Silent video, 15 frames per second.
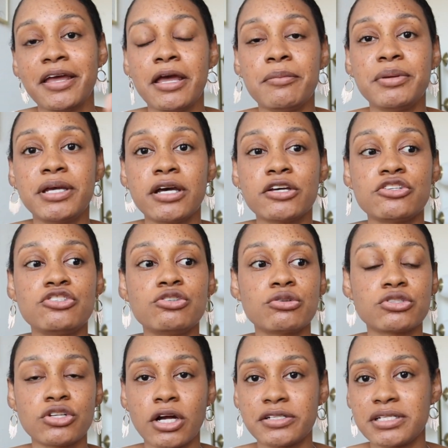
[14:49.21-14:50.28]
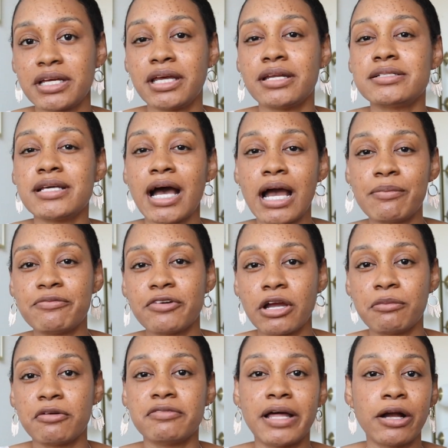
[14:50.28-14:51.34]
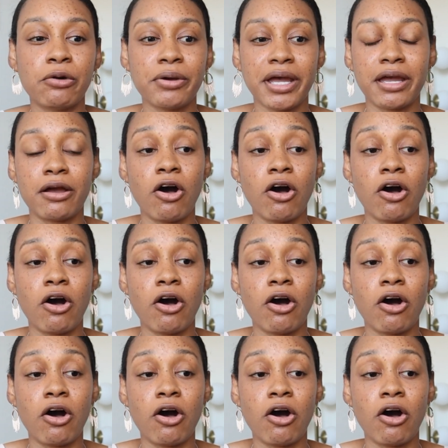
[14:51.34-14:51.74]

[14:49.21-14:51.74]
because you'll start to get a time frame of like, okay,